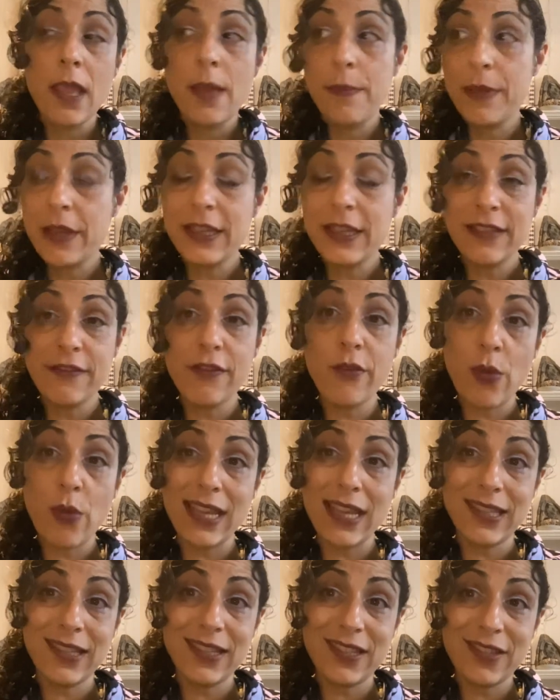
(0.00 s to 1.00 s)
Because of the way
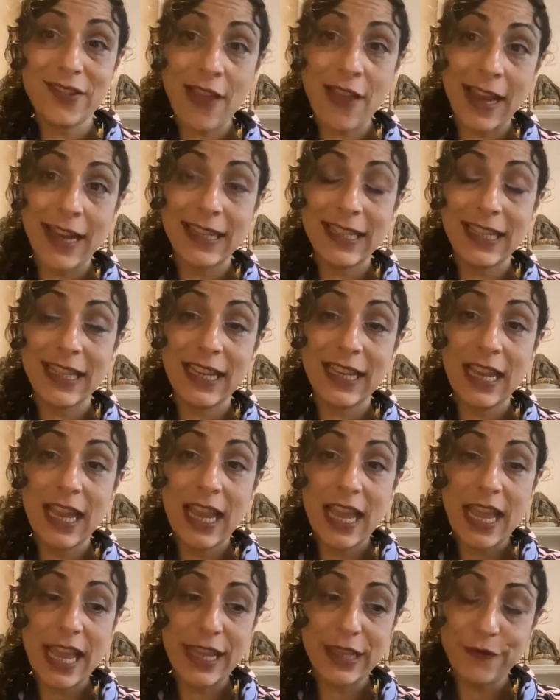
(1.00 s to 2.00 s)
society
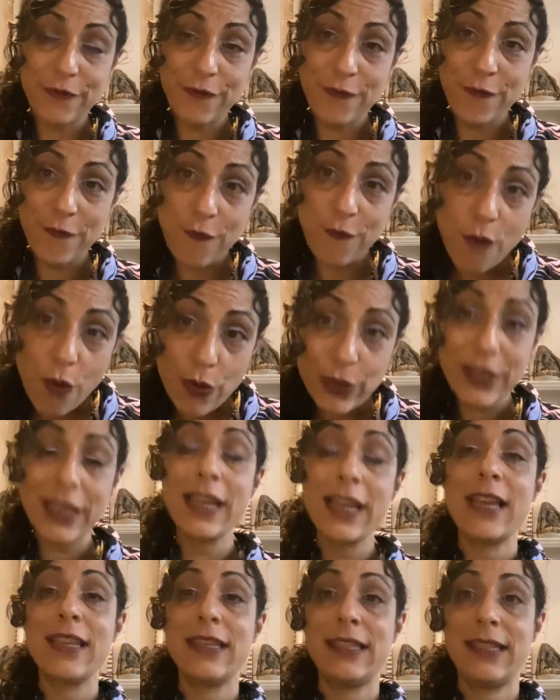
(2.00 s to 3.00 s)
is
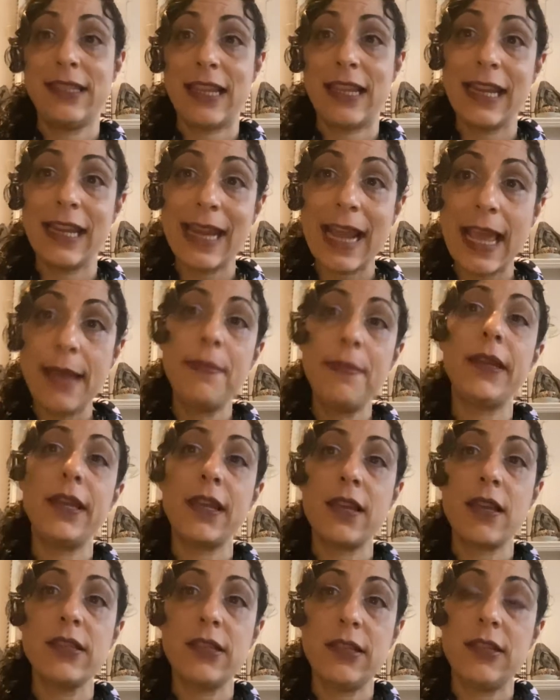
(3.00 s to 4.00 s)
forcing us and
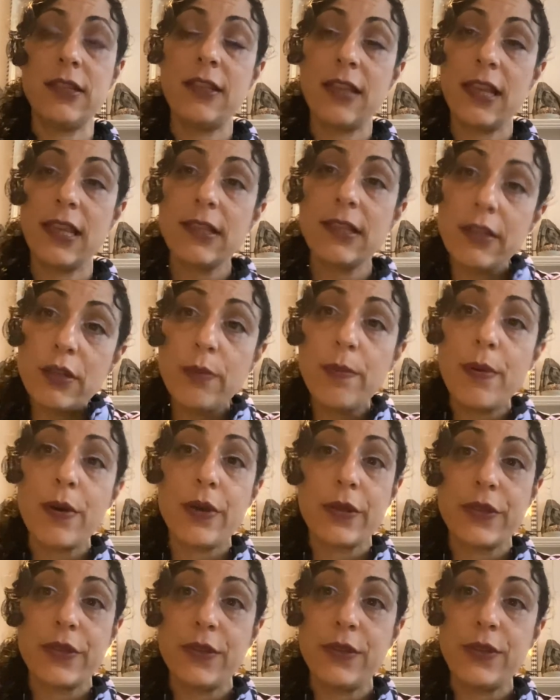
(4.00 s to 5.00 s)
labeling us into these little
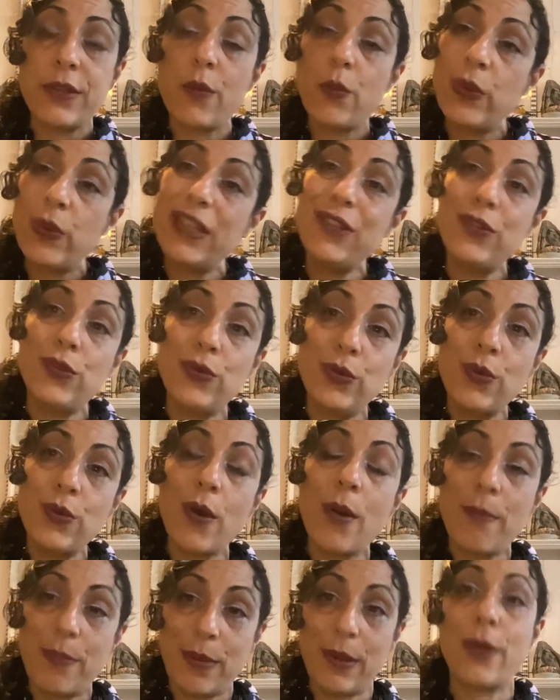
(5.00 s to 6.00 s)
boxes that we do
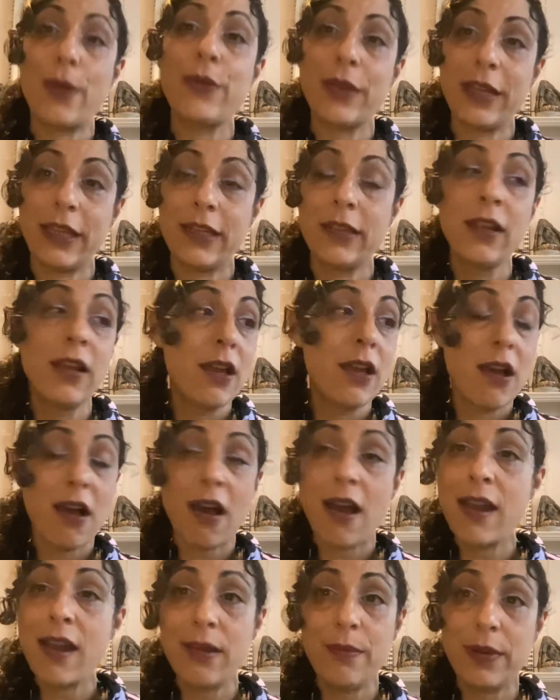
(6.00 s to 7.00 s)
not belong in.
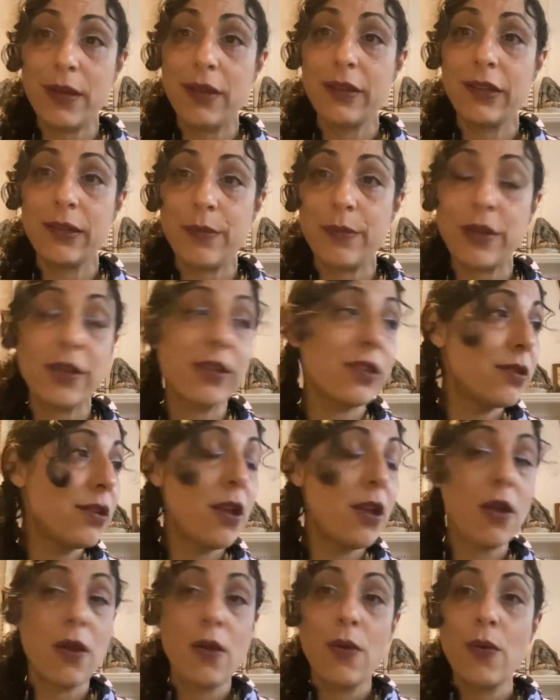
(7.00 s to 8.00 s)
I don't belong in a box.
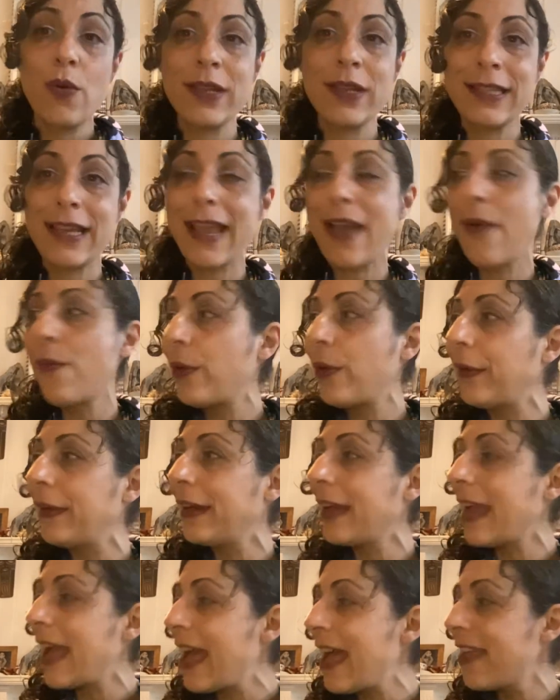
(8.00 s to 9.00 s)
One day I'm
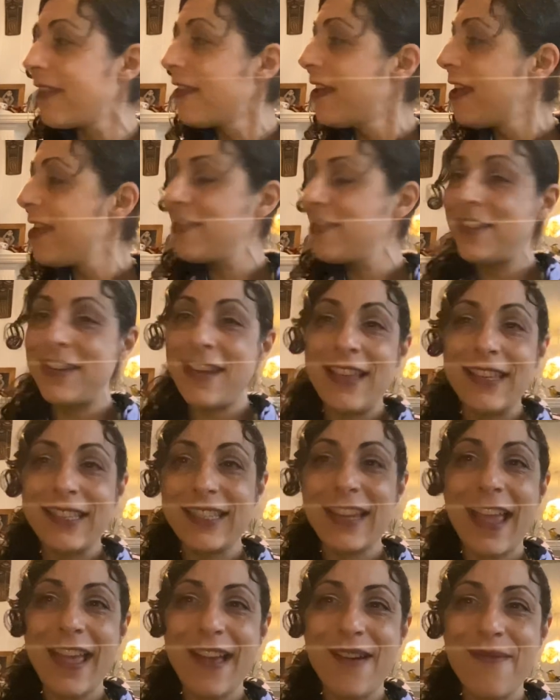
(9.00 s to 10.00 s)
wearing a hat. The next
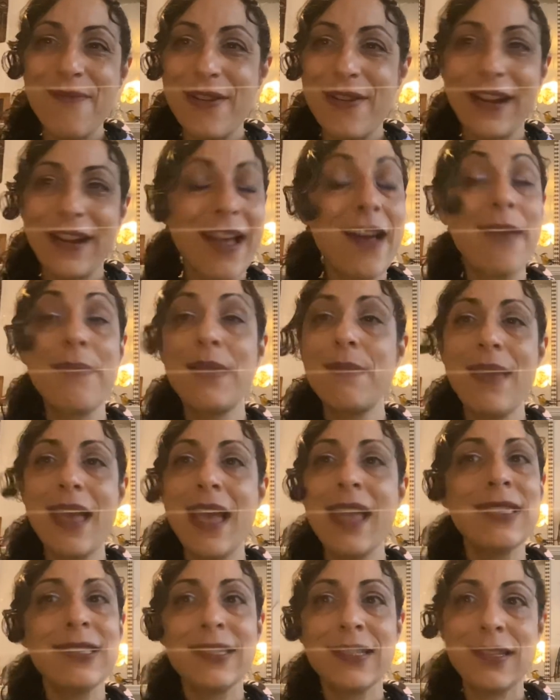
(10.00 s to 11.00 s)
day I'm wearing army
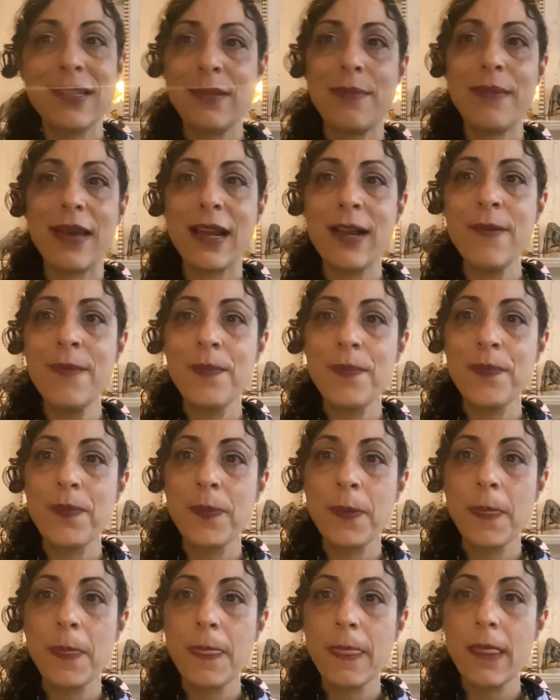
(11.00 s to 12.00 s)
pants. Doesn't matter.
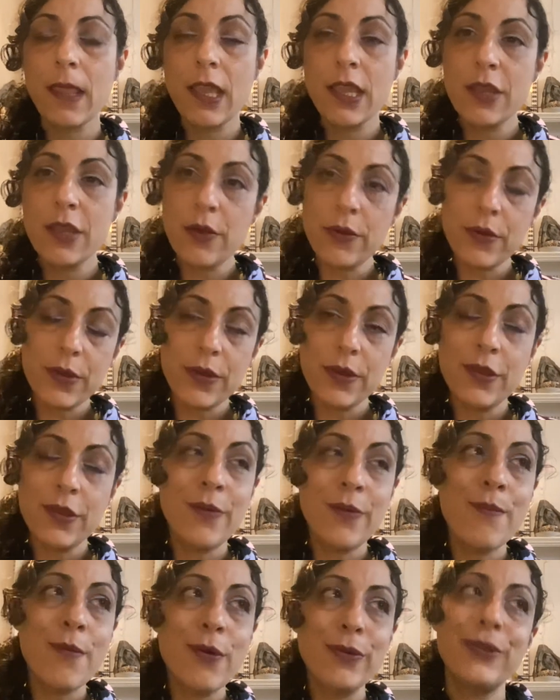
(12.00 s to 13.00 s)
You're
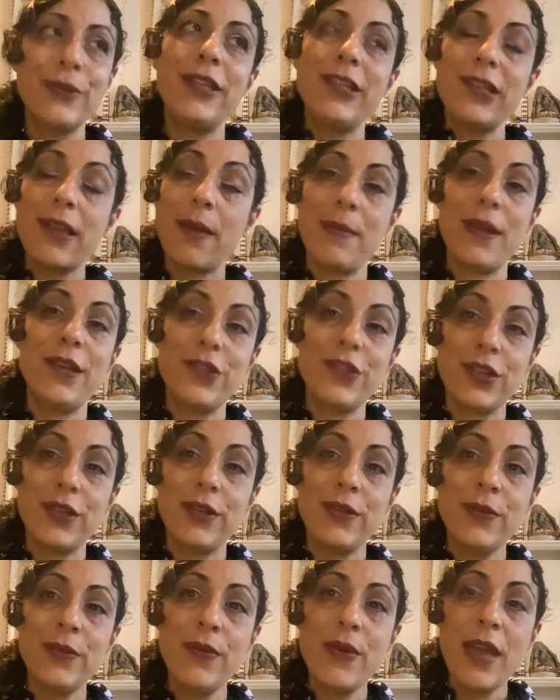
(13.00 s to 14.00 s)

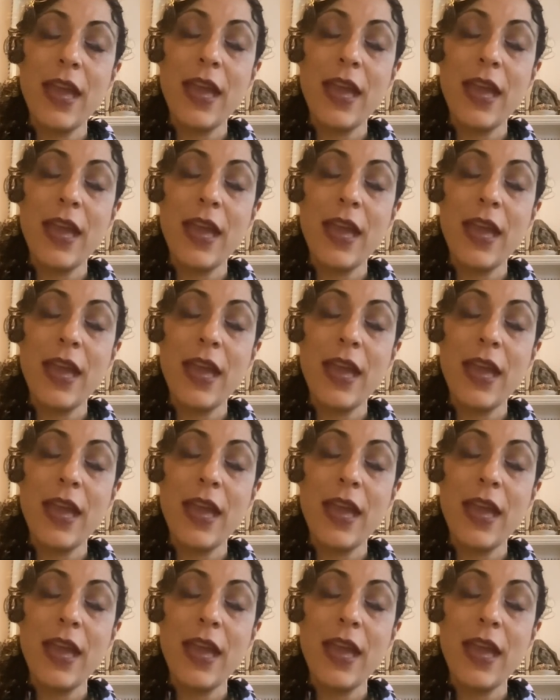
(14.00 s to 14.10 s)
multidimensional.